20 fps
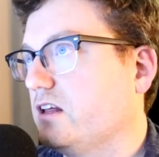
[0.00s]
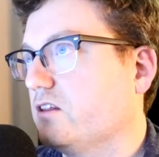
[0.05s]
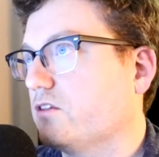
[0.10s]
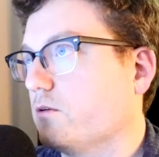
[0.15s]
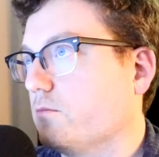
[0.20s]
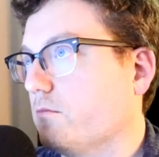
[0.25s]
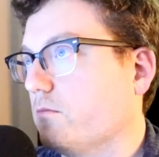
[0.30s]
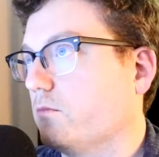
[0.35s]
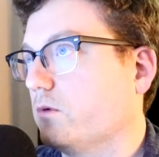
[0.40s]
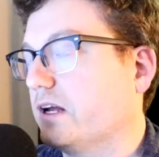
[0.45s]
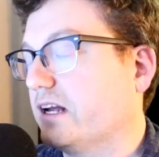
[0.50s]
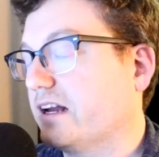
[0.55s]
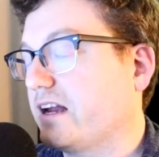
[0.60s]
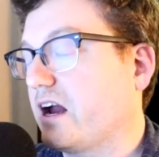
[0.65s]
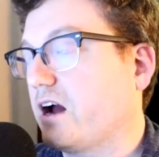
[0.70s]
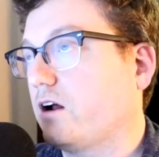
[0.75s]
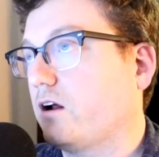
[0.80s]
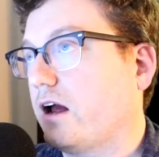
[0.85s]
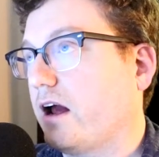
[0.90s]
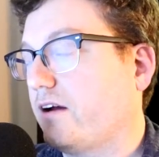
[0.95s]
the
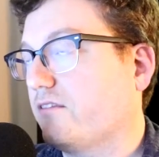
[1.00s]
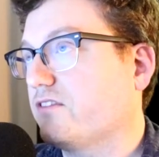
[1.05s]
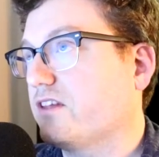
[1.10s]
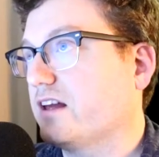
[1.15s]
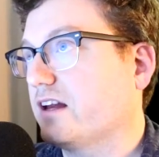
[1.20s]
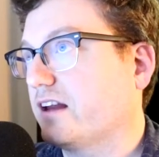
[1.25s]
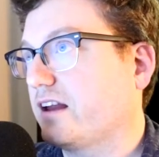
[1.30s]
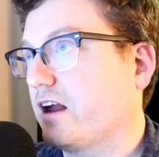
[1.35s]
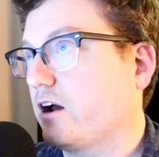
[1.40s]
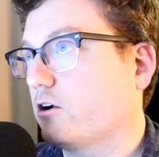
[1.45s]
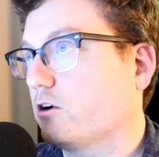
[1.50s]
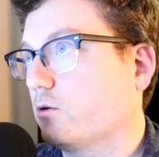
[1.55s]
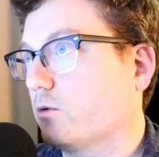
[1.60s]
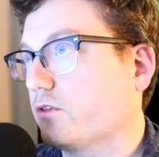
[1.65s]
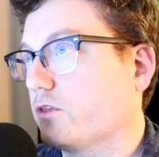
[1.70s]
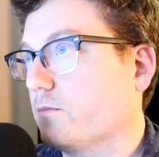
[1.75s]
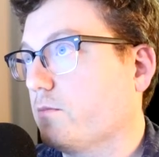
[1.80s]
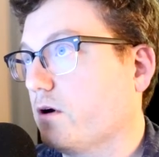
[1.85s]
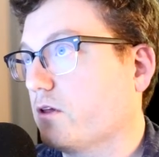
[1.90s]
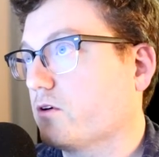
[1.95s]
encounter with
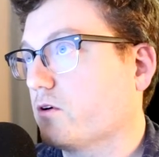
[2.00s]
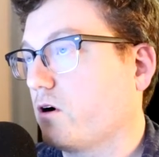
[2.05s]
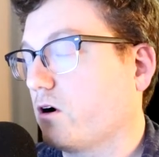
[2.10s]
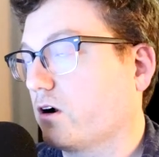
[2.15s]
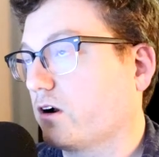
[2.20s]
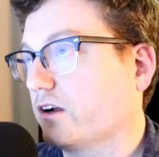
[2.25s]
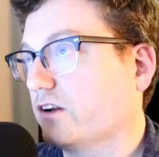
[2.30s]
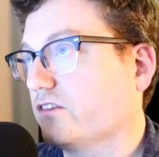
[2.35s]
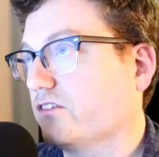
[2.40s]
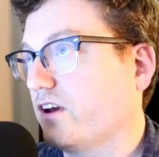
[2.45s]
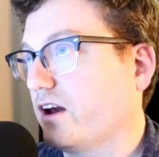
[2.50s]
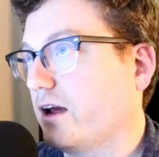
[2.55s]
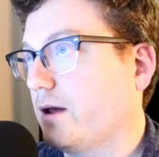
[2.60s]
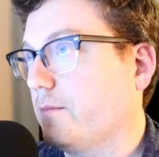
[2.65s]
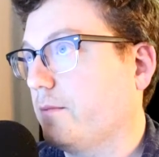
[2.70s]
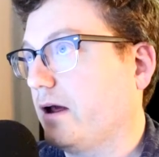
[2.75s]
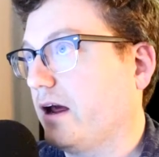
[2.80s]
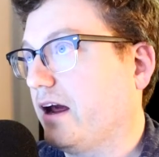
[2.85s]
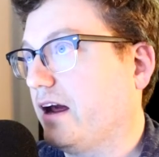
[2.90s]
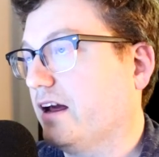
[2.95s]
the mother archetype
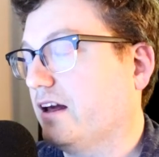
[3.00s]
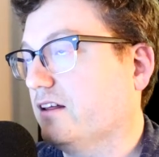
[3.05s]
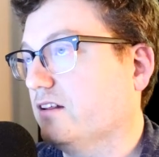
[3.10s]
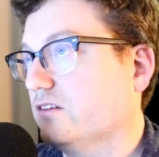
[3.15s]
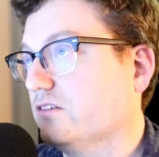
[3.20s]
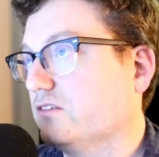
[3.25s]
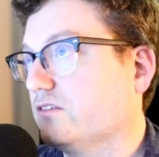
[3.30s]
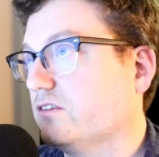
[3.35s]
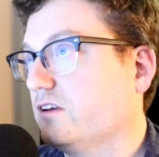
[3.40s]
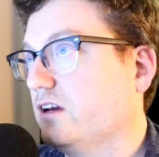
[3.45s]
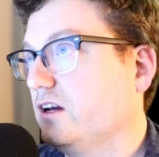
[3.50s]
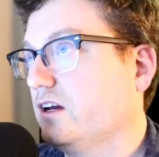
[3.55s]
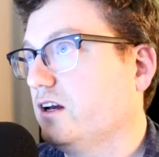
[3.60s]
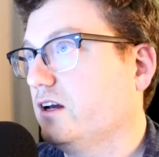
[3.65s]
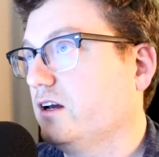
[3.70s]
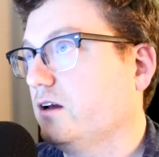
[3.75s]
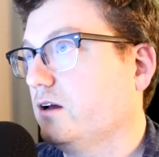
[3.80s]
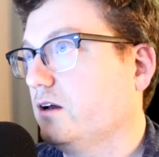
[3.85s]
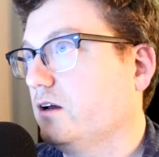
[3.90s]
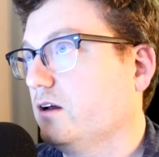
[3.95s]
as
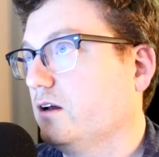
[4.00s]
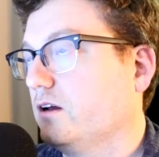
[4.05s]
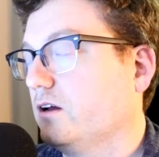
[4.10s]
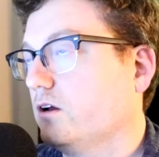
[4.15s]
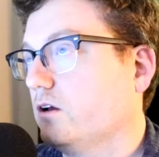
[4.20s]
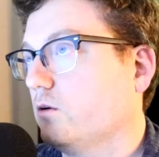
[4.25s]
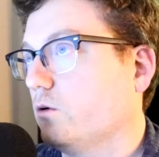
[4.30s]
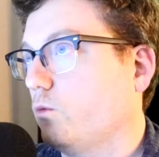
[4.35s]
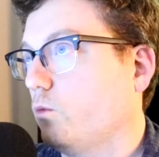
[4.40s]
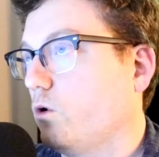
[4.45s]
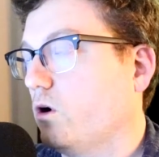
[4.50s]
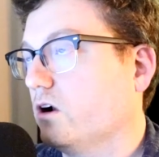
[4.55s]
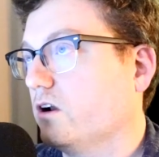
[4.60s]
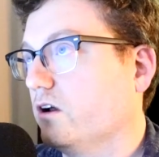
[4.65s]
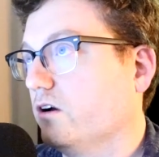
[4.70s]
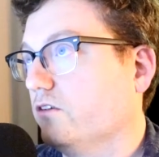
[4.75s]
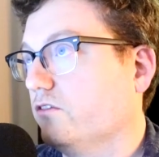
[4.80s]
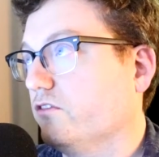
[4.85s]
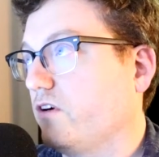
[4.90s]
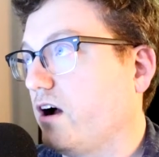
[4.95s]
one
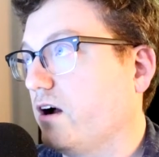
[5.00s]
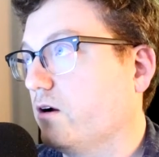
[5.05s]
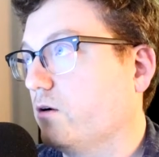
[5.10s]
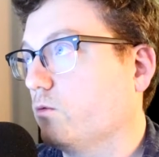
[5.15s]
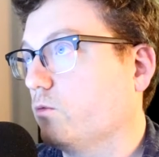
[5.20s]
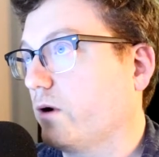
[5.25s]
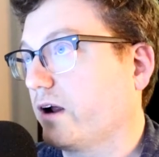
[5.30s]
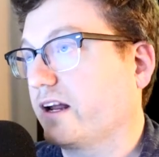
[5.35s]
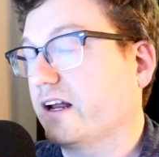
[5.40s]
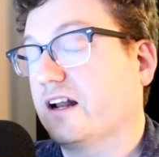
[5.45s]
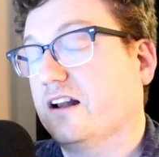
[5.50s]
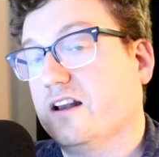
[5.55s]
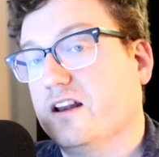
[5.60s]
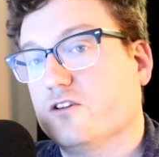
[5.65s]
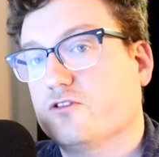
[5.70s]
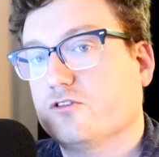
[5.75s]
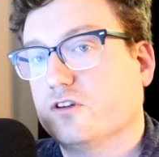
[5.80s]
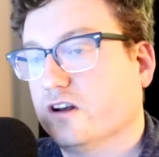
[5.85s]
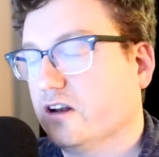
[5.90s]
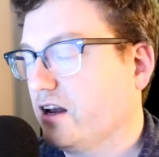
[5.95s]
of
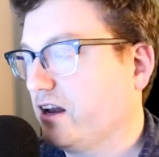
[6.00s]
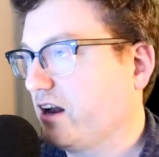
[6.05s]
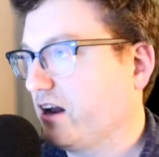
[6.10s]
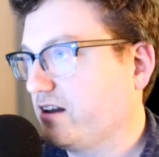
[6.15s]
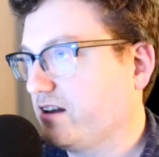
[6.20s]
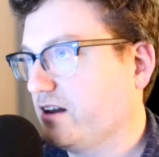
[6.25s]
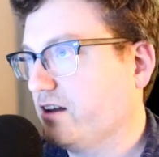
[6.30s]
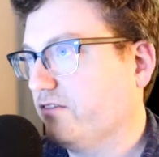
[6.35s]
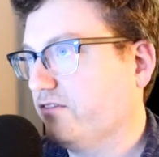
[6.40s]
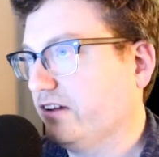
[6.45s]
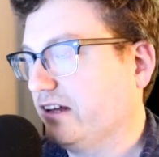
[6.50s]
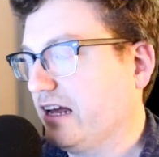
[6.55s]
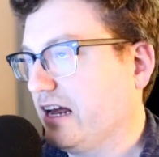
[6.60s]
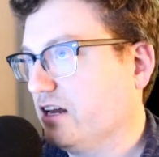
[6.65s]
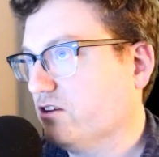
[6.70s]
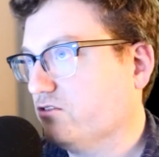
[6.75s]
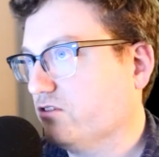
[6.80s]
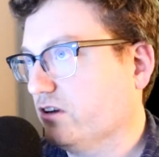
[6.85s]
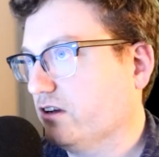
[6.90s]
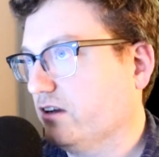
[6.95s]
recognition and
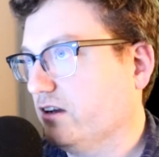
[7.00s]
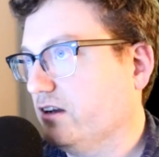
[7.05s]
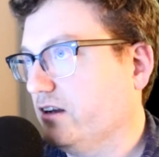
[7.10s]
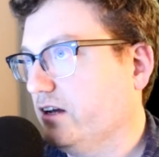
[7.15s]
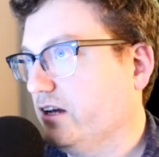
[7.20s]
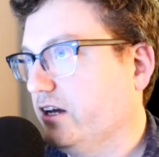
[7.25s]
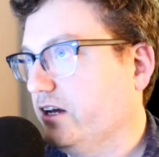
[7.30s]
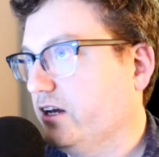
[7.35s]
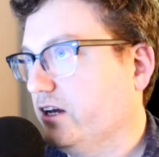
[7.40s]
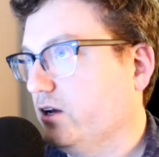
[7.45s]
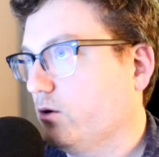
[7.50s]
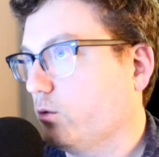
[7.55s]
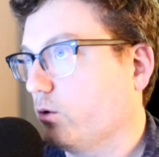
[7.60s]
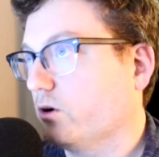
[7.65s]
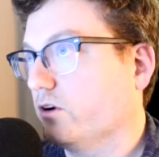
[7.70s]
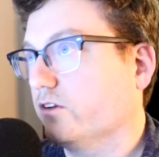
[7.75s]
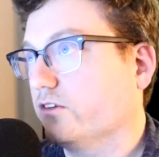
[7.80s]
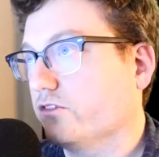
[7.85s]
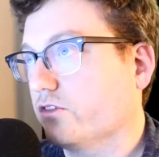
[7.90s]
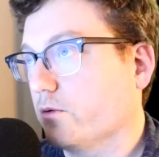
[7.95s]
identification,
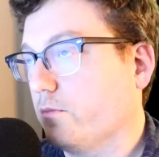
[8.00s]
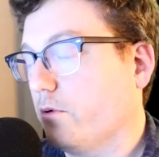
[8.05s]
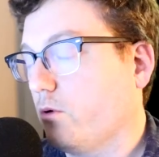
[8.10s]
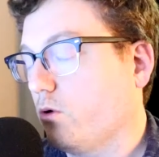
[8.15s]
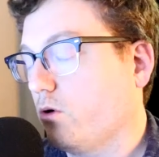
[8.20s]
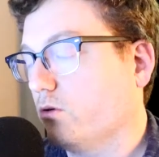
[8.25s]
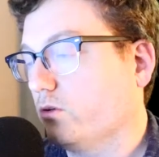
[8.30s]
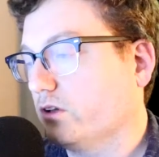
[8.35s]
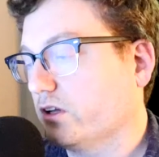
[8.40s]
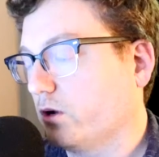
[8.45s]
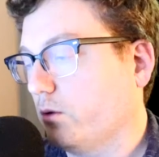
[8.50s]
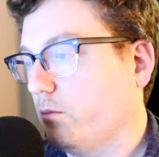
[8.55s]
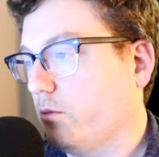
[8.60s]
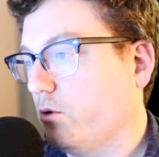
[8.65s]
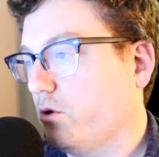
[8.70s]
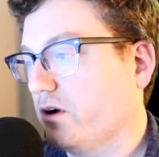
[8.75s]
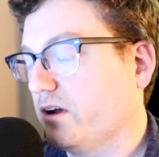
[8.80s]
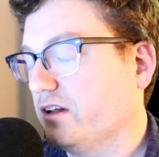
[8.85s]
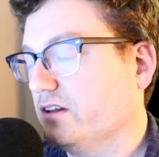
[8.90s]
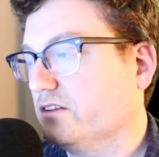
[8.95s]
whereas the little
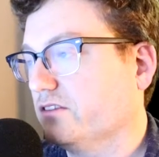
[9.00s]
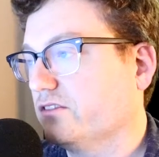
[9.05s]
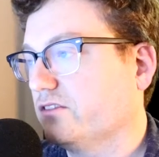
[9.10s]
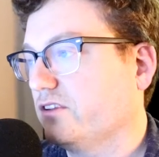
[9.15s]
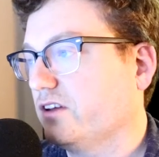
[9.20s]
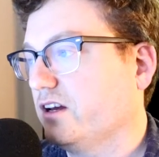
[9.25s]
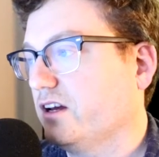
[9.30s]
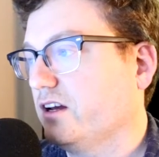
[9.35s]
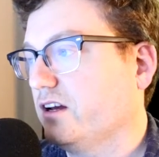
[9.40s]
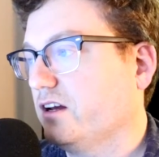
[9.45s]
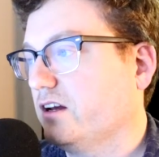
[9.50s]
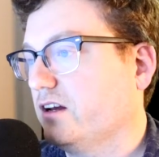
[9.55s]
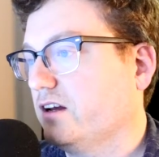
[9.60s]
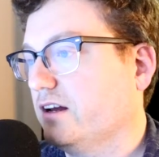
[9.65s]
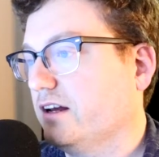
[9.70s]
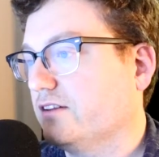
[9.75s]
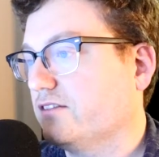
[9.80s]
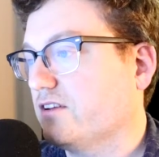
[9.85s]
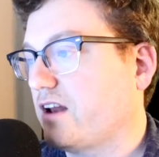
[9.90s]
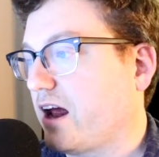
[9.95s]
boys,
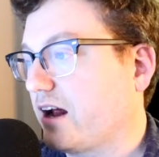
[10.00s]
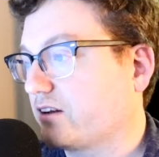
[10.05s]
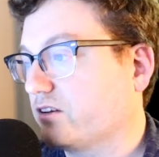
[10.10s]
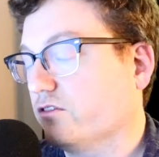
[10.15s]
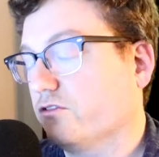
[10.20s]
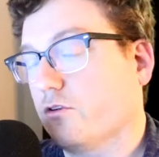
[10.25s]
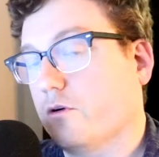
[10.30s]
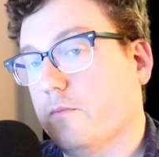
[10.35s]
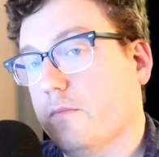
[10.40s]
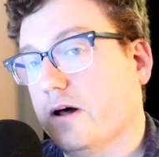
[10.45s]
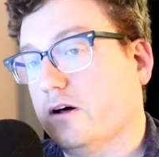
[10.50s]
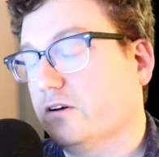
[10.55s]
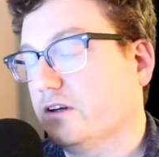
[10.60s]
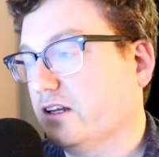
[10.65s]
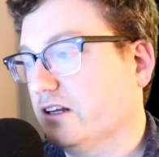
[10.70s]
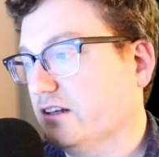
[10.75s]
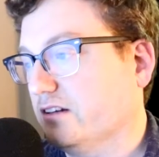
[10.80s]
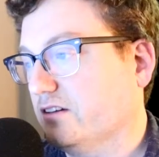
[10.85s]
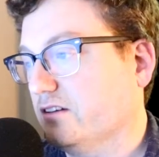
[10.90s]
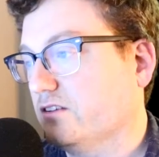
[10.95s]
it's an act of
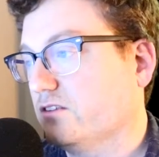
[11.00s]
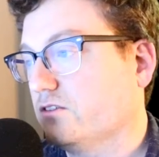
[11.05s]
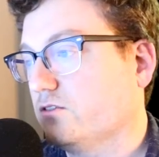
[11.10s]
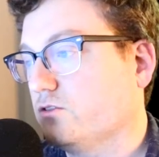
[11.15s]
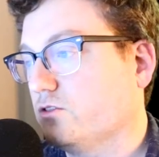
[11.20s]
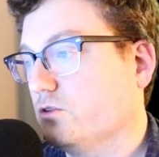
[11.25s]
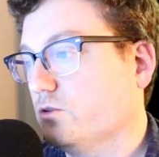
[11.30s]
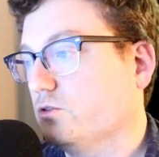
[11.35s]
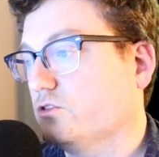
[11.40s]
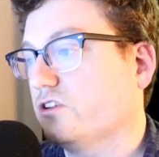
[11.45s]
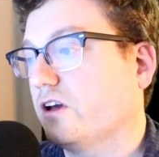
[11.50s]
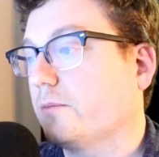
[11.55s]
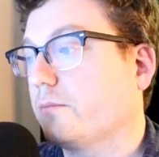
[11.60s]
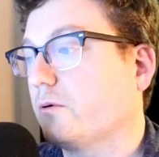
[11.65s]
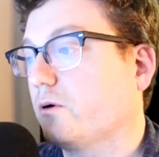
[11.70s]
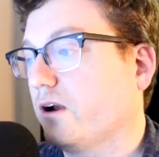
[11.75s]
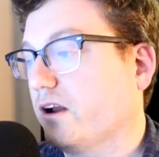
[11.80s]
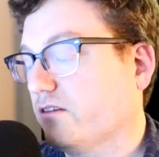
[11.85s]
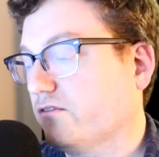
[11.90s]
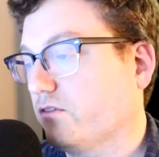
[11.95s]
rebellion to
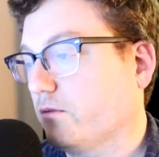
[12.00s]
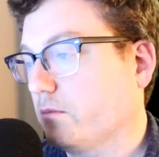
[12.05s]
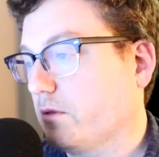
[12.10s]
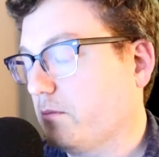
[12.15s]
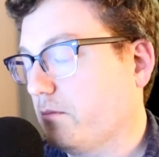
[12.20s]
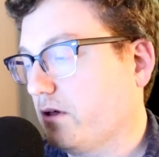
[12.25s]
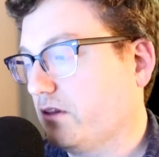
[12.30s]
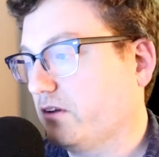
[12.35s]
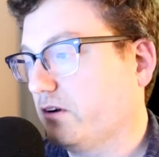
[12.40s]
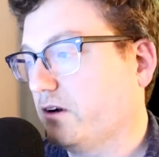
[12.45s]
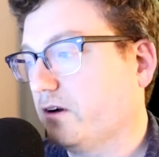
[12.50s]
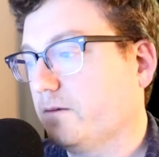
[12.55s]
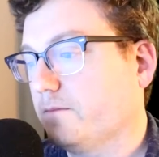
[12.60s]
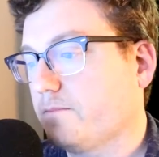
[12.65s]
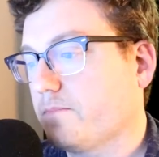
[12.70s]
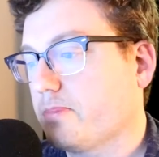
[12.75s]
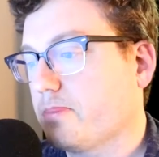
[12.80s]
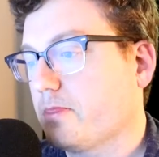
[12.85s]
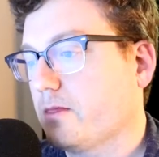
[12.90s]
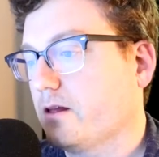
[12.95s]
separate from the mother.
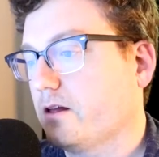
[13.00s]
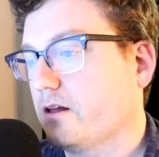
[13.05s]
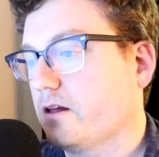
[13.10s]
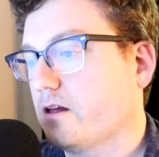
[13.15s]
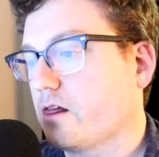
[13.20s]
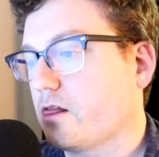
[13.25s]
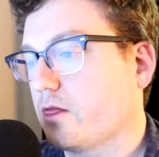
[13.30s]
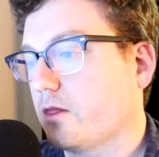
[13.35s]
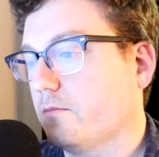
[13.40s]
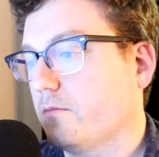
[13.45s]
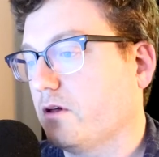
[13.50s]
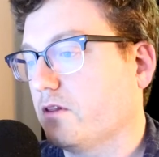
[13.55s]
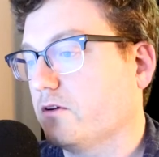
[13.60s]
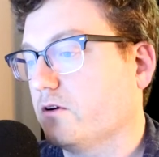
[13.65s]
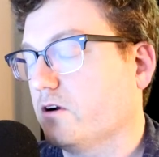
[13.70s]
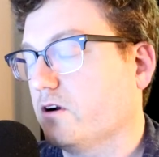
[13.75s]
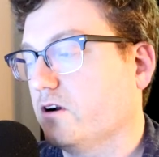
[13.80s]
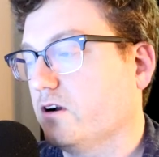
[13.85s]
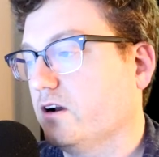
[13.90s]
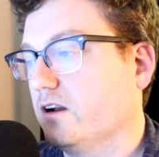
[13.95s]
The
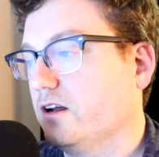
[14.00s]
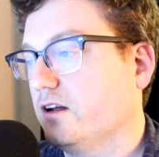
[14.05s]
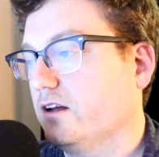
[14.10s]
mother,